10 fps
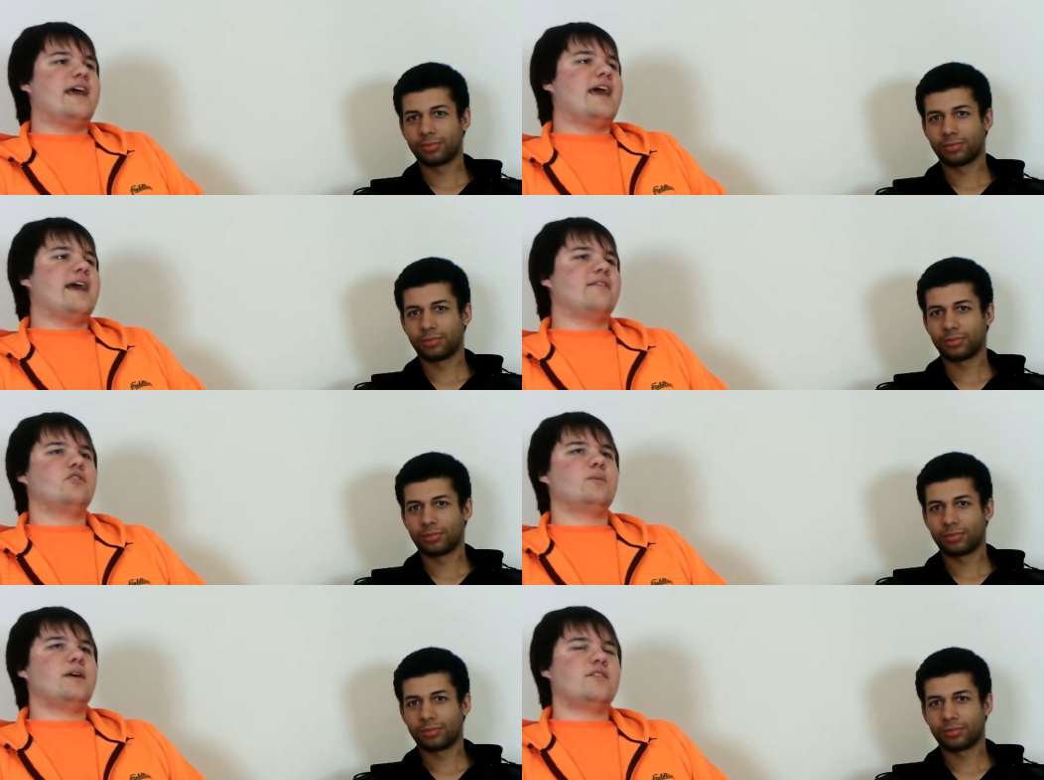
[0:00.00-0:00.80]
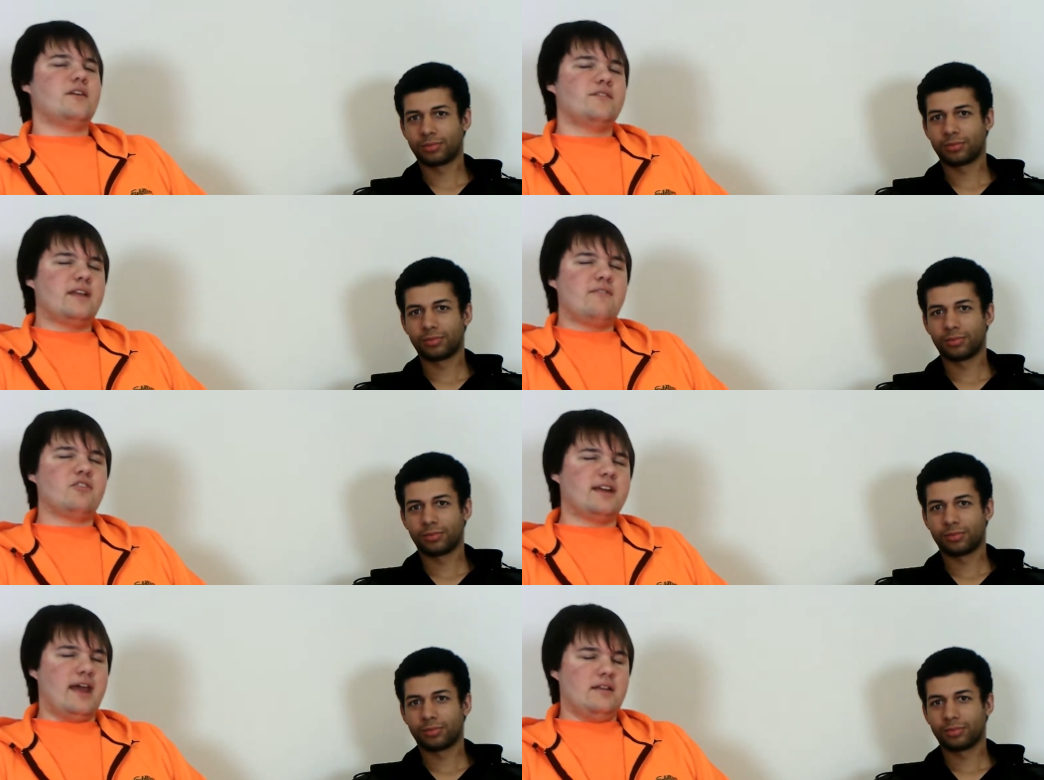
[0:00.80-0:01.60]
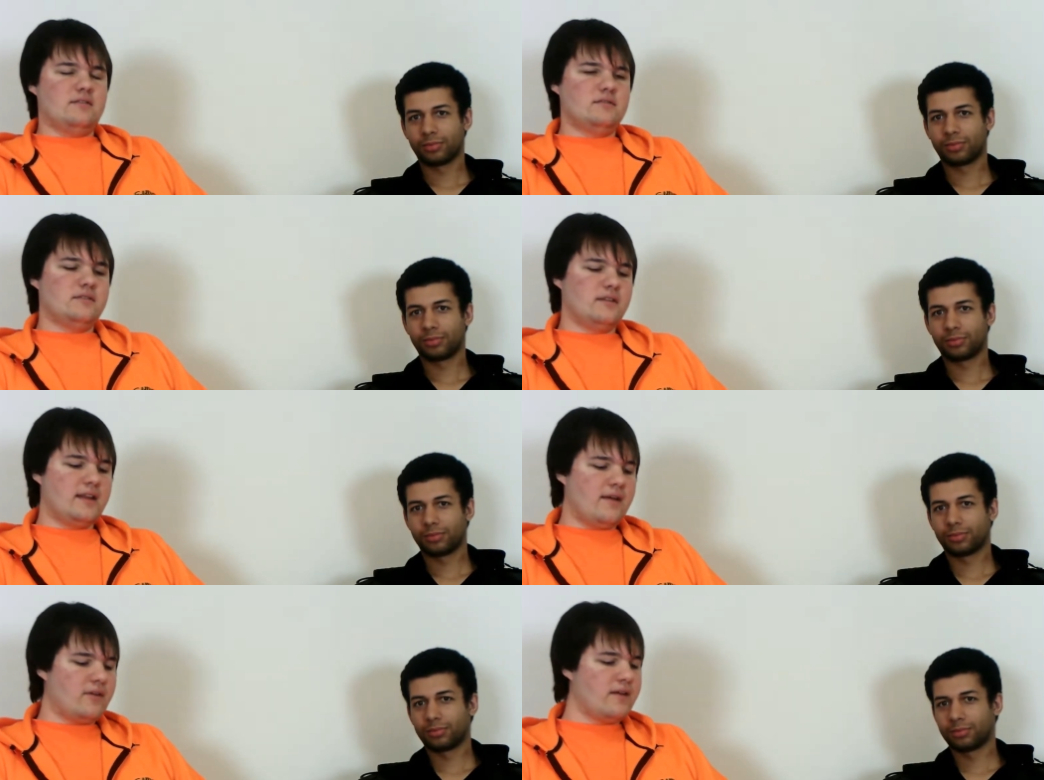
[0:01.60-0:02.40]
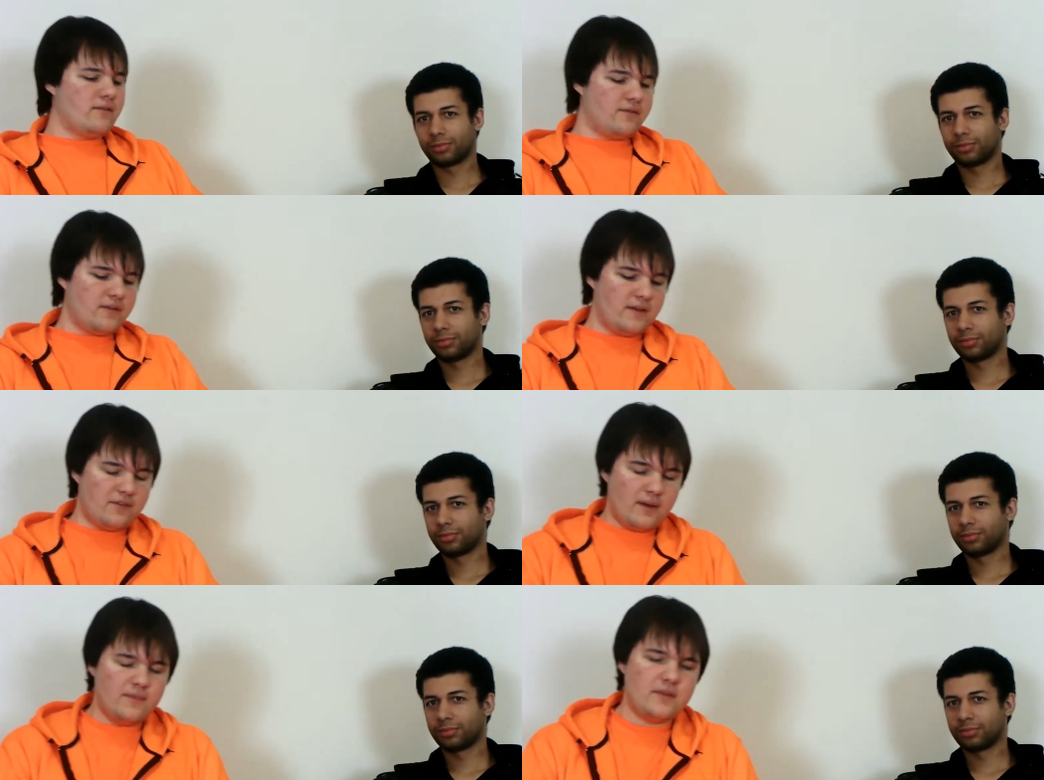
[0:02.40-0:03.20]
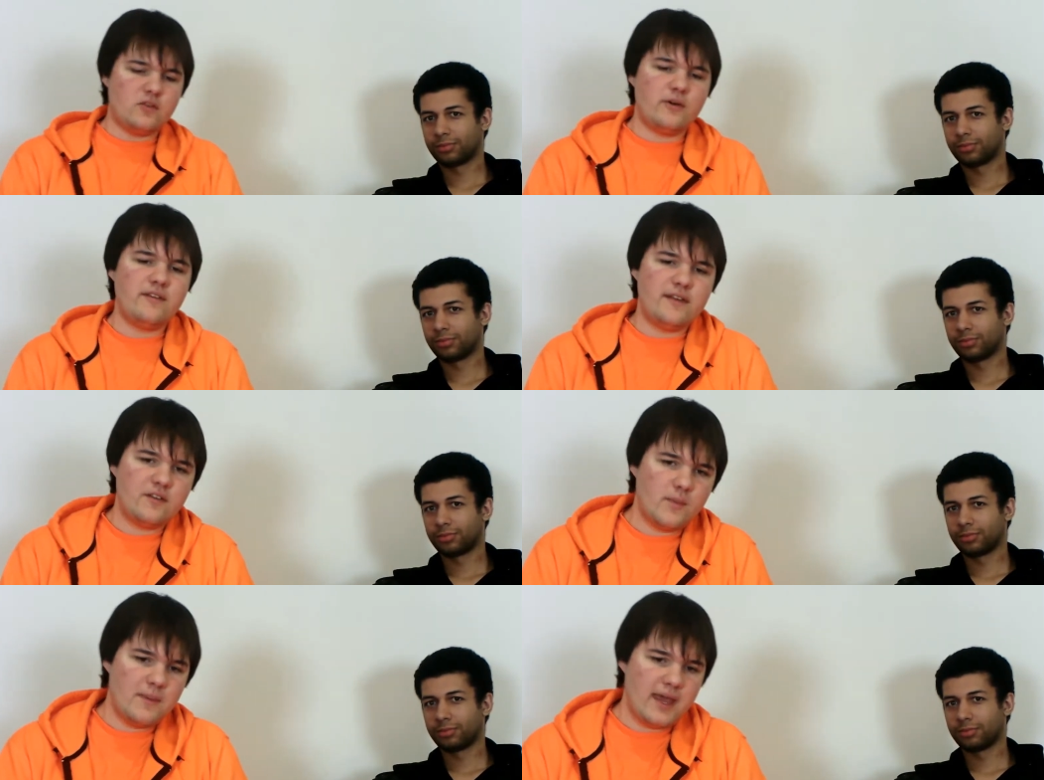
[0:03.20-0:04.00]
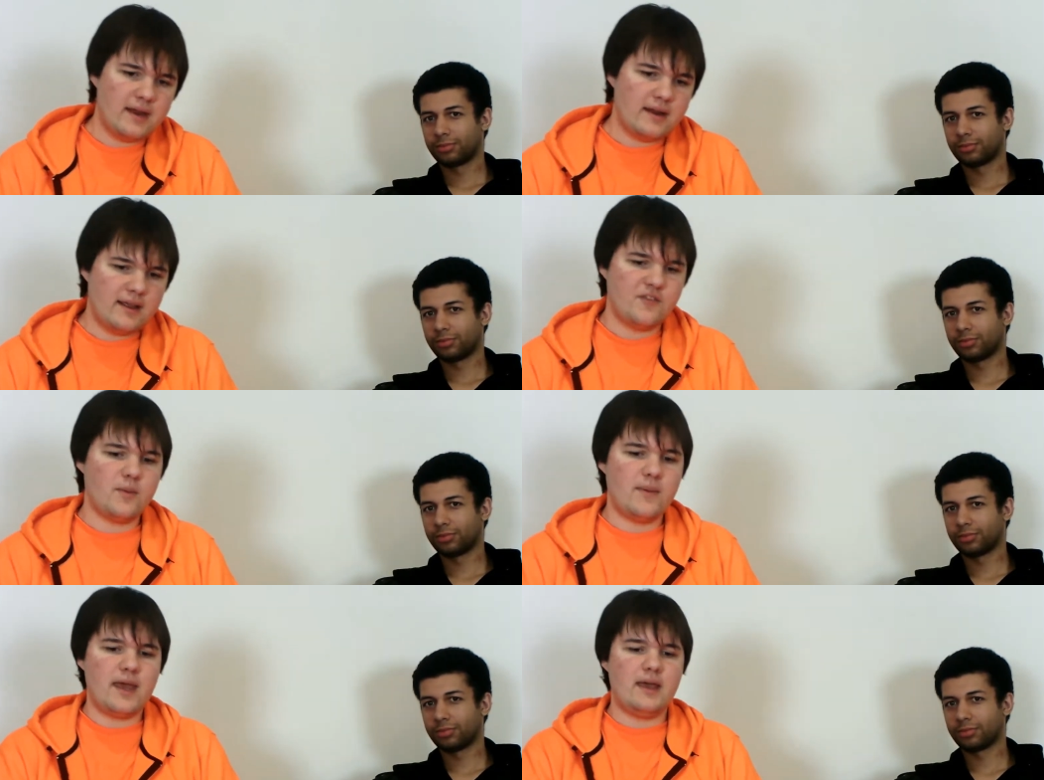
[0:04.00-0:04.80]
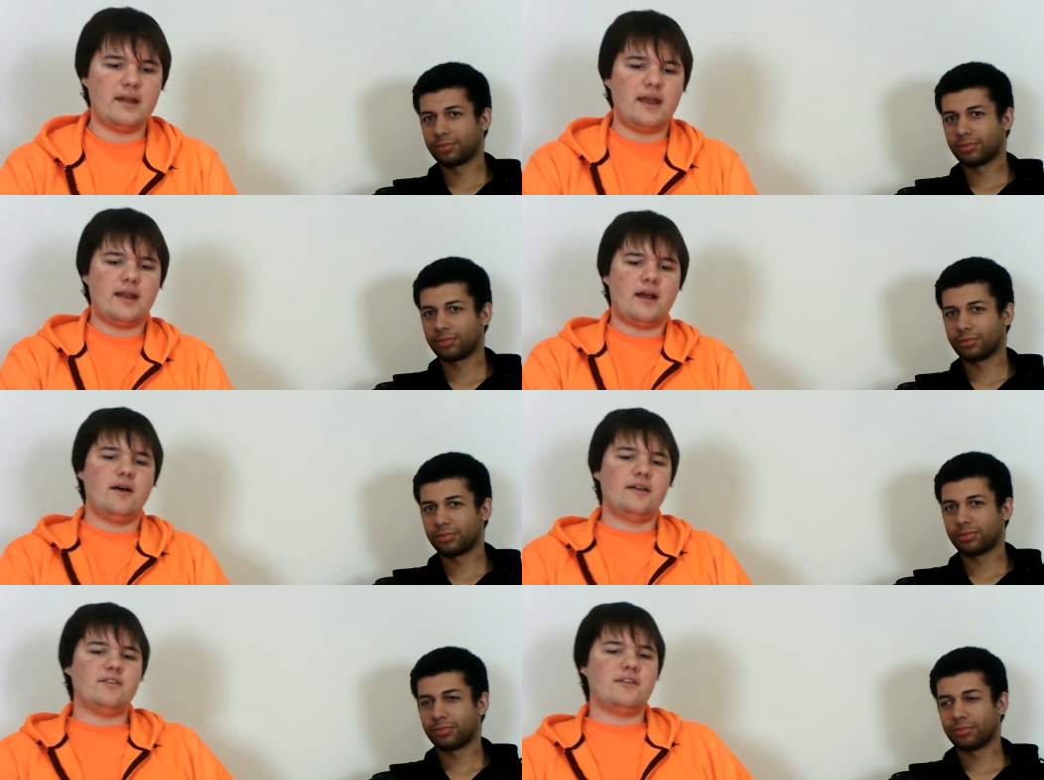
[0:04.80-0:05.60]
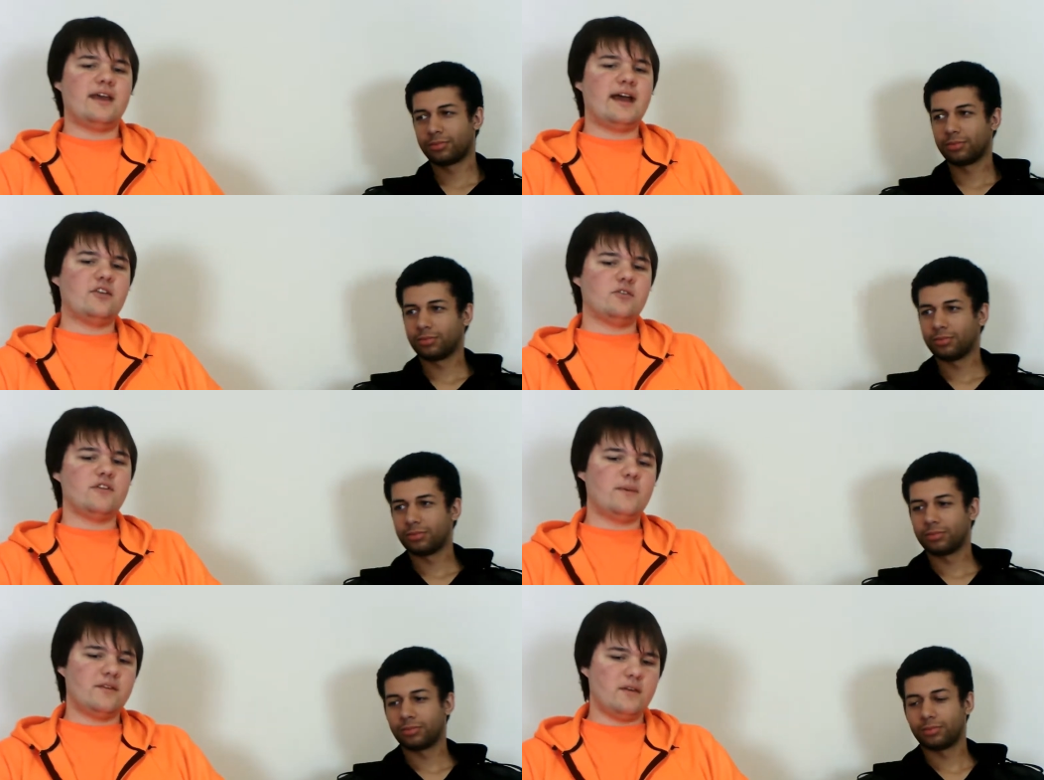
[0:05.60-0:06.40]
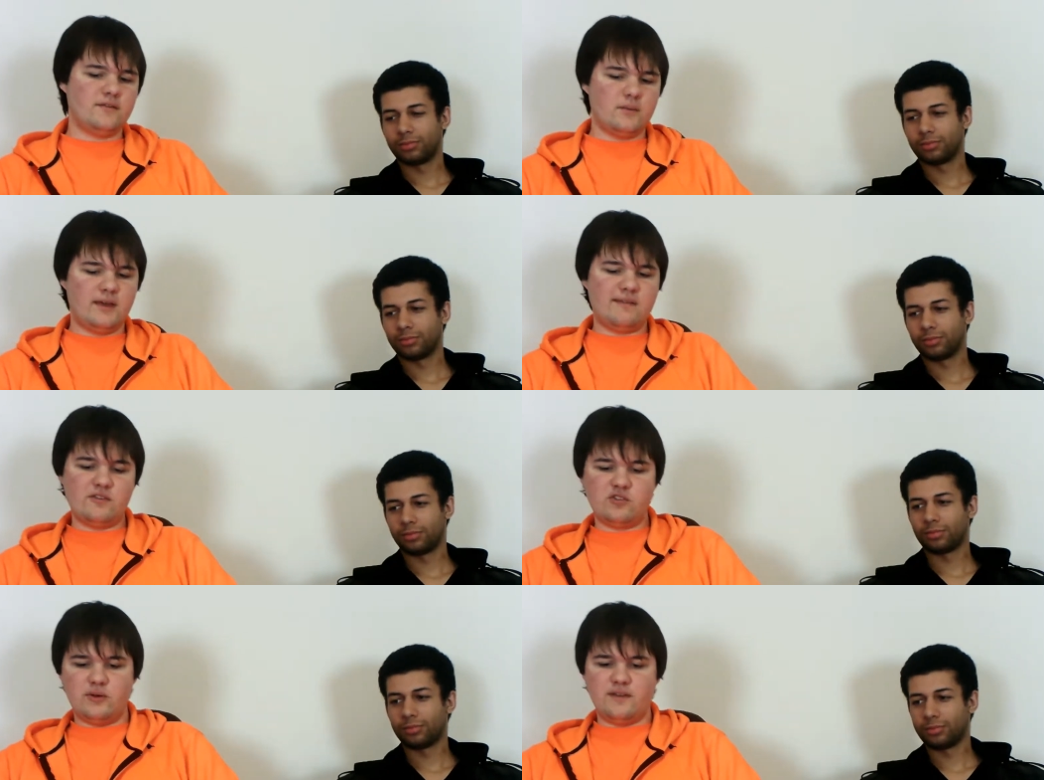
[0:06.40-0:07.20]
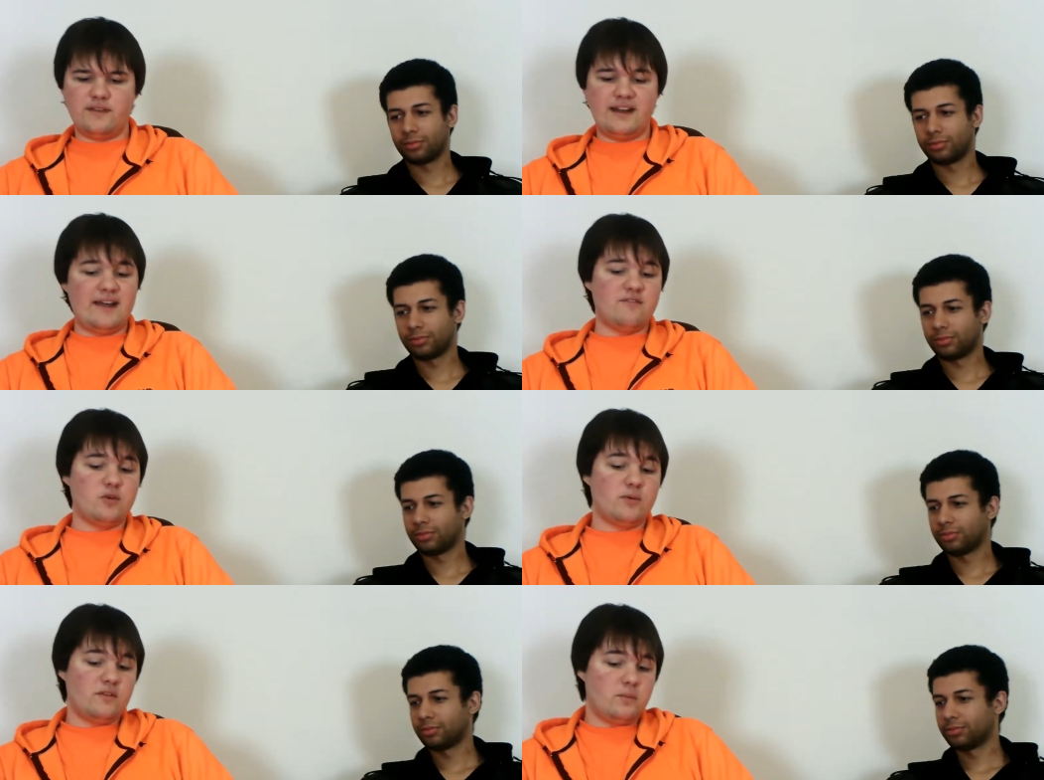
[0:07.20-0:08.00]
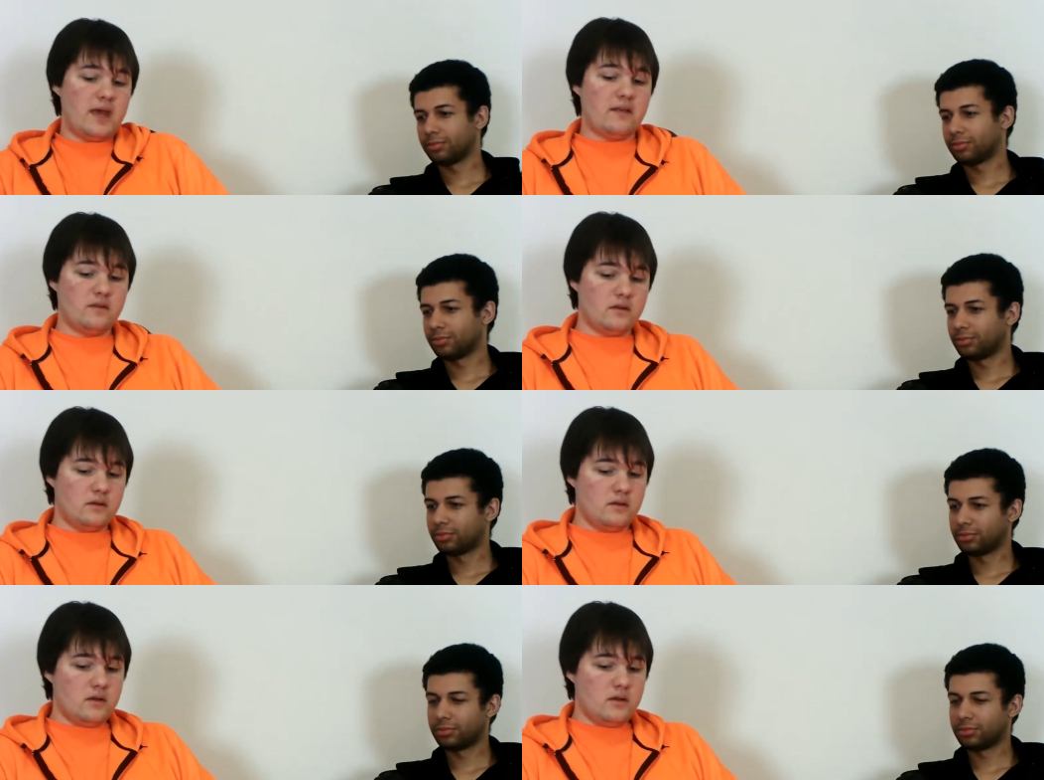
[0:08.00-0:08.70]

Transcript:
Speaker 1: day, I've told myself, never again. Never, if some choice needs to be made, it needs to be made. And honestly, I trust myself to make the choice that I view as best.